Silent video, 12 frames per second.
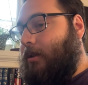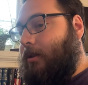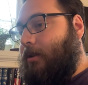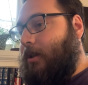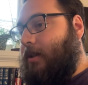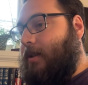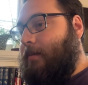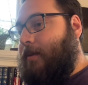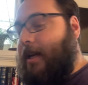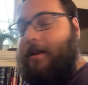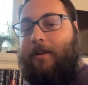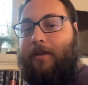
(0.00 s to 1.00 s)
just some
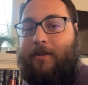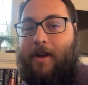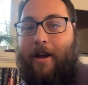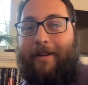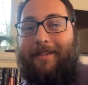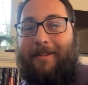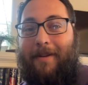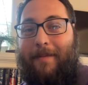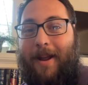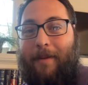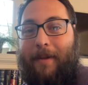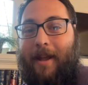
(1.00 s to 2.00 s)
technical talk
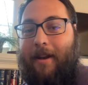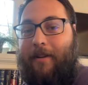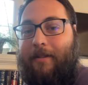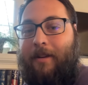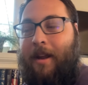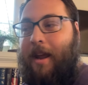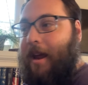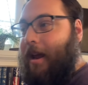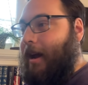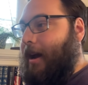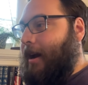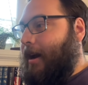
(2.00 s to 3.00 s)
about a piano.
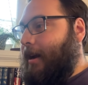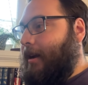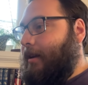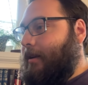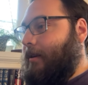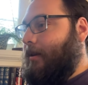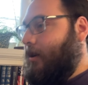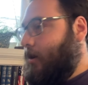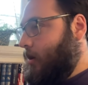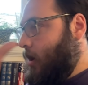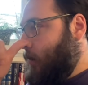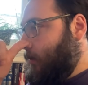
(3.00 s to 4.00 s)
I
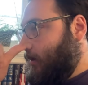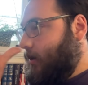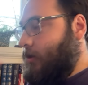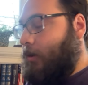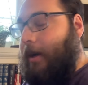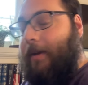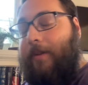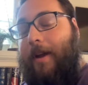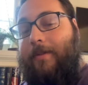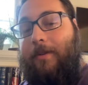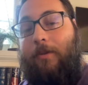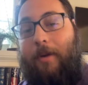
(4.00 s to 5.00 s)
hope you enjoy. If you
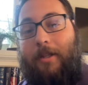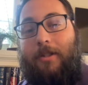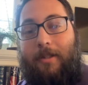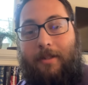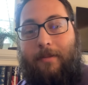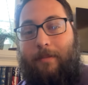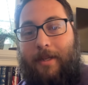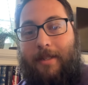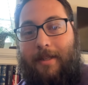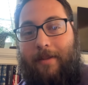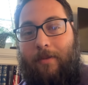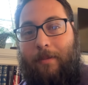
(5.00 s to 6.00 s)
have some questions,
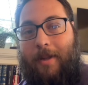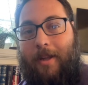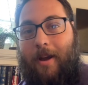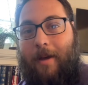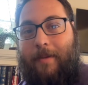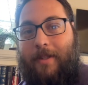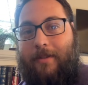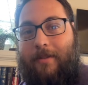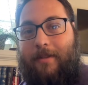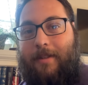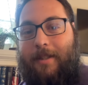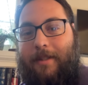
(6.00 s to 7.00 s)
please leave them in the comments.
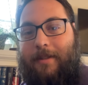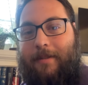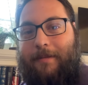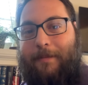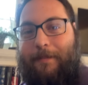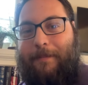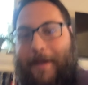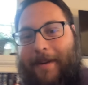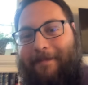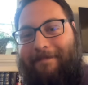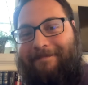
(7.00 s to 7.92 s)
Bye.